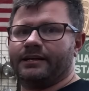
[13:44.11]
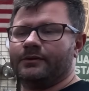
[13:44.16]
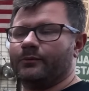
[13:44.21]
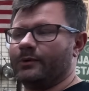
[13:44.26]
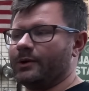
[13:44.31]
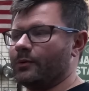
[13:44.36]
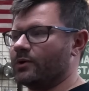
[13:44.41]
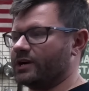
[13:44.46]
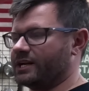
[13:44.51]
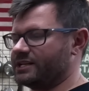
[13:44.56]
We
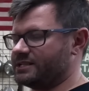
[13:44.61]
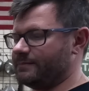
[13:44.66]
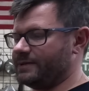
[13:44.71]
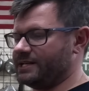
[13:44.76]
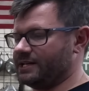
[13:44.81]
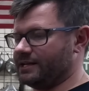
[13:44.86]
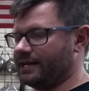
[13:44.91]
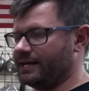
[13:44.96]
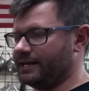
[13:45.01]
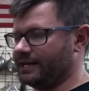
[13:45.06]
want it to
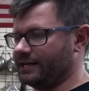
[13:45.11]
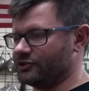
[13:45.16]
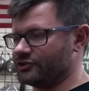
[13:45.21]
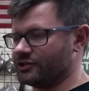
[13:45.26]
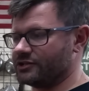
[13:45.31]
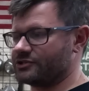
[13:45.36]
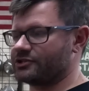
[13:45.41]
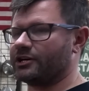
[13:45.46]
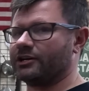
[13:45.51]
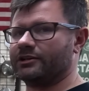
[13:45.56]
be hitting
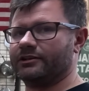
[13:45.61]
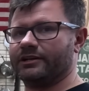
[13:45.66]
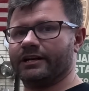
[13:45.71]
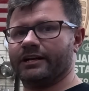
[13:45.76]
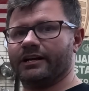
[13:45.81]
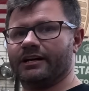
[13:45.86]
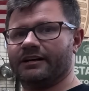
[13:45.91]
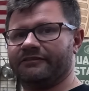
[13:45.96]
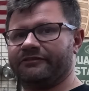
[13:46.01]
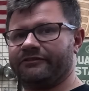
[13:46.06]
just hard
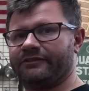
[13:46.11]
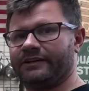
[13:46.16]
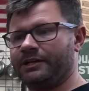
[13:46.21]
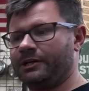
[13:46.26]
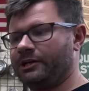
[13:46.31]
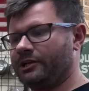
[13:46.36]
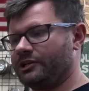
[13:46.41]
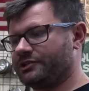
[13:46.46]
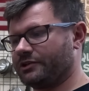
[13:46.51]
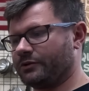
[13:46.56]
enough
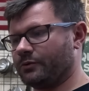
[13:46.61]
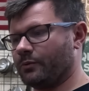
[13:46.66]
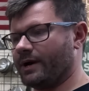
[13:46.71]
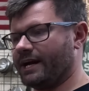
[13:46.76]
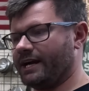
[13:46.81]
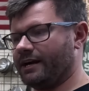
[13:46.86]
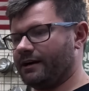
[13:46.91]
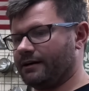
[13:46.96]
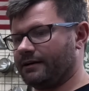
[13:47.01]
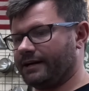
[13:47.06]
to
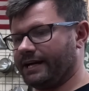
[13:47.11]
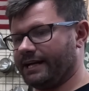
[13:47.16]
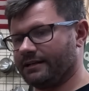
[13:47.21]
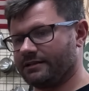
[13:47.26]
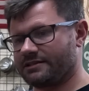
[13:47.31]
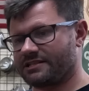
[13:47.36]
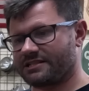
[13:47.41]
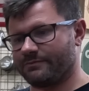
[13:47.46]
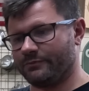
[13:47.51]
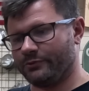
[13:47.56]
where it
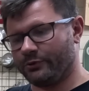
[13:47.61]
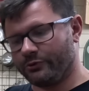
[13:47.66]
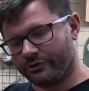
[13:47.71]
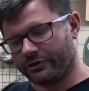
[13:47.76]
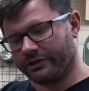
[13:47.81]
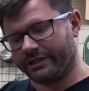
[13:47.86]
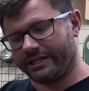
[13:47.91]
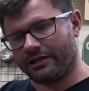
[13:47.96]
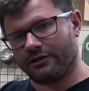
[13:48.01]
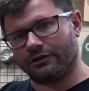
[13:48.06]

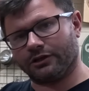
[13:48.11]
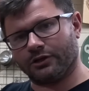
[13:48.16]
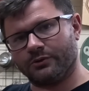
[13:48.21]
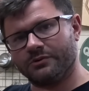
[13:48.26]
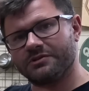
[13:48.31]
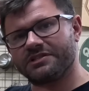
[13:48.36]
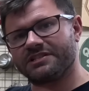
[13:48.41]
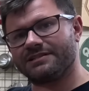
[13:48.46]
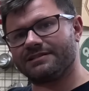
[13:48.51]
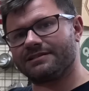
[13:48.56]
smoothly
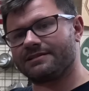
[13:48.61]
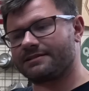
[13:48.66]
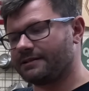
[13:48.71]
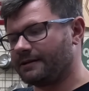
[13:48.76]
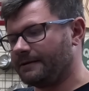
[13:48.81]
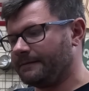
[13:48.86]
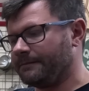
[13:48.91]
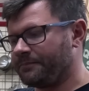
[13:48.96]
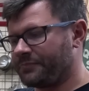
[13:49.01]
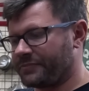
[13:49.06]
closes
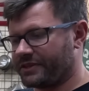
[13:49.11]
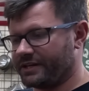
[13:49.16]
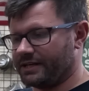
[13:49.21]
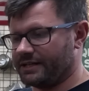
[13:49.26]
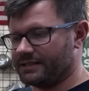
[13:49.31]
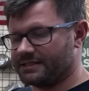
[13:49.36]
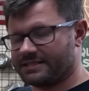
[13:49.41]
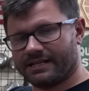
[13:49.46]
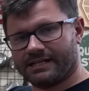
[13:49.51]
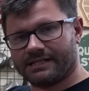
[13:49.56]

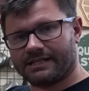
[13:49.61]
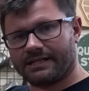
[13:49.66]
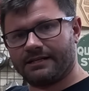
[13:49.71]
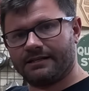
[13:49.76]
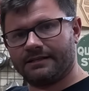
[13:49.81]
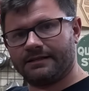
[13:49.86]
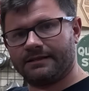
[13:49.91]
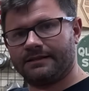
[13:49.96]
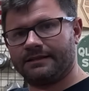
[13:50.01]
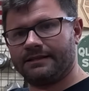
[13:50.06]
the tuck
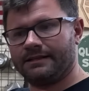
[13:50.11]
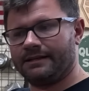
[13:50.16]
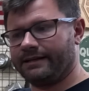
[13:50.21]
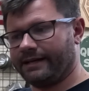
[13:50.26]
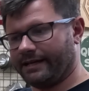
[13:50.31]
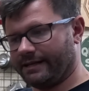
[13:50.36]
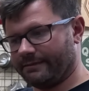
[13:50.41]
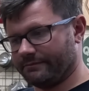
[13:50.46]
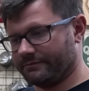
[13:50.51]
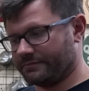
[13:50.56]

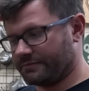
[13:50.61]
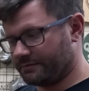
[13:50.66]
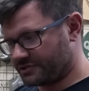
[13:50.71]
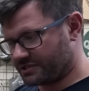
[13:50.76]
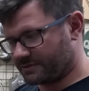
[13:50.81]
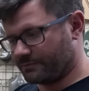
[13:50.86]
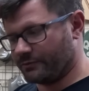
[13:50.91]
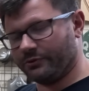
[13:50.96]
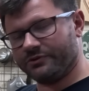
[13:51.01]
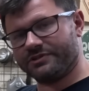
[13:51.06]
and
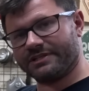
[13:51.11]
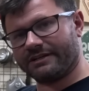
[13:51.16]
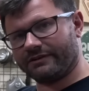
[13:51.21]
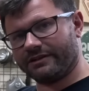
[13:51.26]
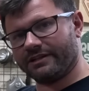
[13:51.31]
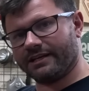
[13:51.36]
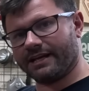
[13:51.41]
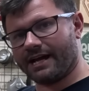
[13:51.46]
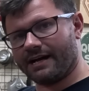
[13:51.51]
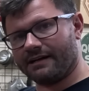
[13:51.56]
smooths
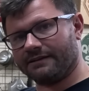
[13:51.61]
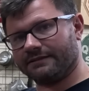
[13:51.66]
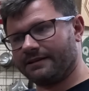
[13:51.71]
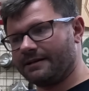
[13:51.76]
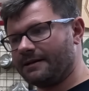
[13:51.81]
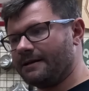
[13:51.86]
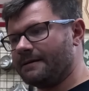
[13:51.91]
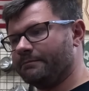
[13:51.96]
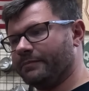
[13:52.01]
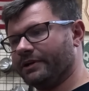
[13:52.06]
everything out,
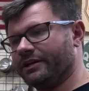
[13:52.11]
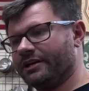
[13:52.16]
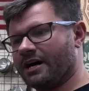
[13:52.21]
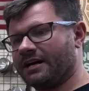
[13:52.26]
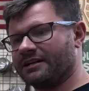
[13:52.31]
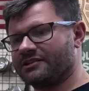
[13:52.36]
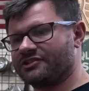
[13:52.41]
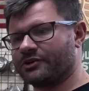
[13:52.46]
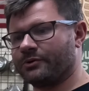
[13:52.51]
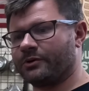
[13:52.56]
but
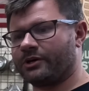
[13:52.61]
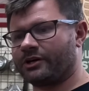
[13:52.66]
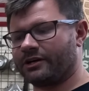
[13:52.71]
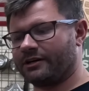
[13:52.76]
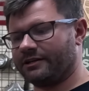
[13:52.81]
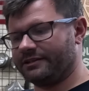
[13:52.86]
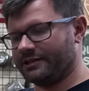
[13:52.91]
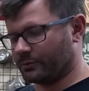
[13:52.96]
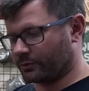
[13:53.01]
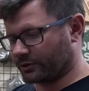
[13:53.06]
not so
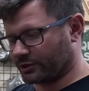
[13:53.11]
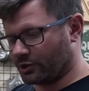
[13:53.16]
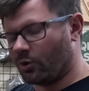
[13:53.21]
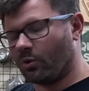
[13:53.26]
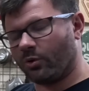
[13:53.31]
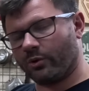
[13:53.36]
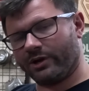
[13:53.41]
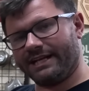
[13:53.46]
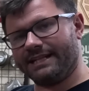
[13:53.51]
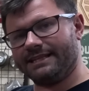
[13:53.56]
hard that we're
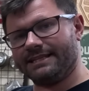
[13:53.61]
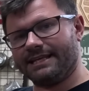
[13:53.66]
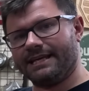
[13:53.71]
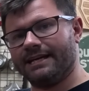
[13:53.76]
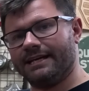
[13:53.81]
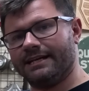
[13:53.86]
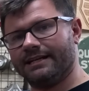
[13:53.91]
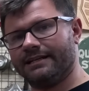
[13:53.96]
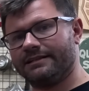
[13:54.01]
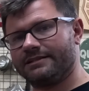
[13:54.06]
coining the
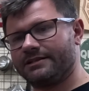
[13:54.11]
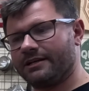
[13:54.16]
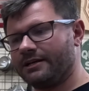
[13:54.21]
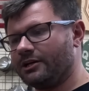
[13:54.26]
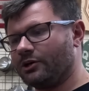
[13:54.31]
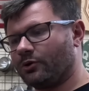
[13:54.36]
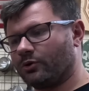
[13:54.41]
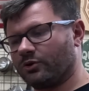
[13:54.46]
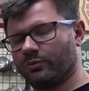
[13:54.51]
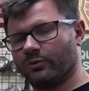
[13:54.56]
end
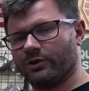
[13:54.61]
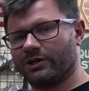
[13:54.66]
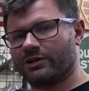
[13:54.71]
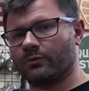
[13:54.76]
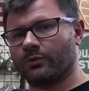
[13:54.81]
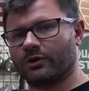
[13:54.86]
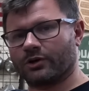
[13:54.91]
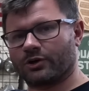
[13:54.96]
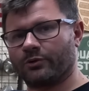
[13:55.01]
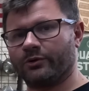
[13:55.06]
or
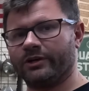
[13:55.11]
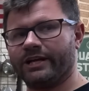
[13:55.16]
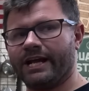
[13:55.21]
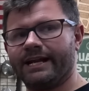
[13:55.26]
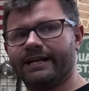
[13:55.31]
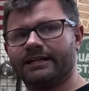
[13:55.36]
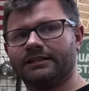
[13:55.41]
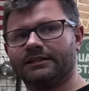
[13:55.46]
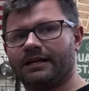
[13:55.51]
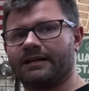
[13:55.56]
we're
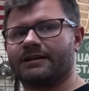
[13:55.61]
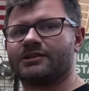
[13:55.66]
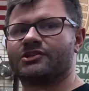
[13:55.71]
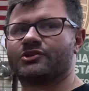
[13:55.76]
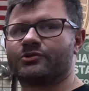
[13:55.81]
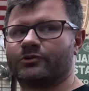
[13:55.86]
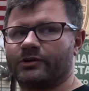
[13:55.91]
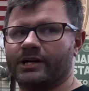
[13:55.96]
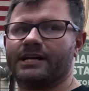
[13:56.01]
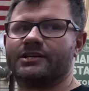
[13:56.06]
creating a lot of
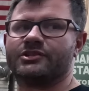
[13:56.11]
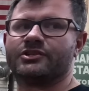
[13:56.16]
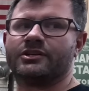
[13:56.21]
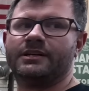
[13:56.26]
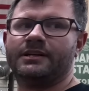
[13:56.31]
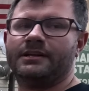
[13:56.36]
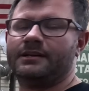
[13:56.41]
stretch.